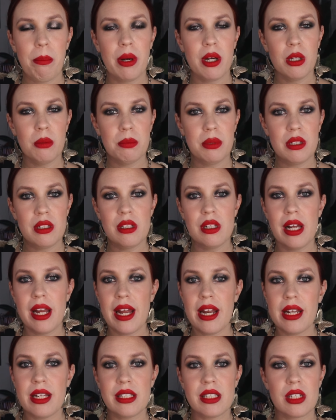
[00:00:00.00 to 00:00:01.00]
purple
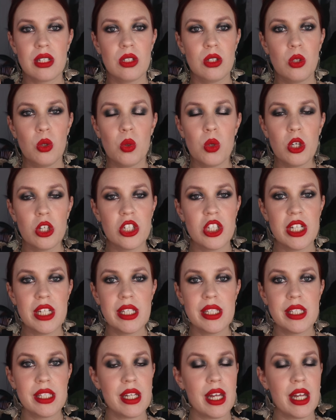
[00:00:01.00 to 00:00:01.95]
and it's gorgeous.